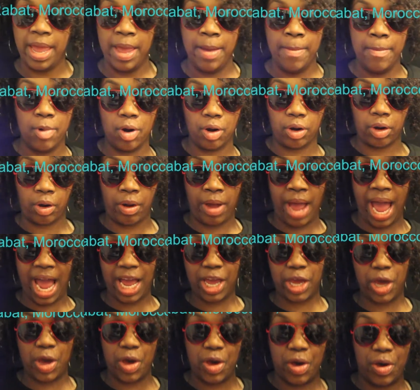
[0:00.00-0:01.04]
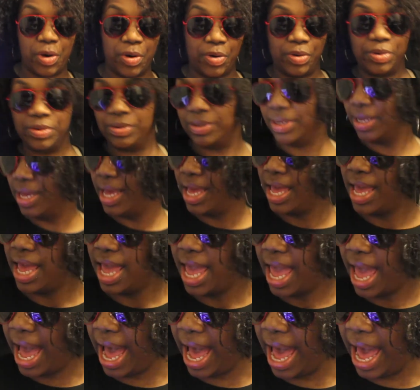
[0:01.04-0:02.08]
in Morocco.
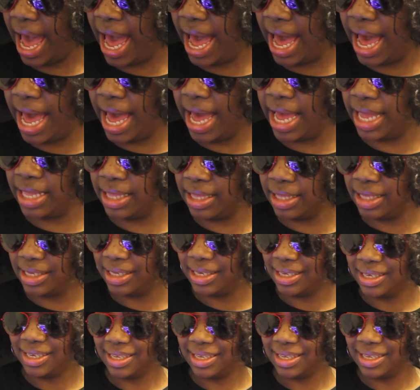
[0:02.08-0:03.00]
And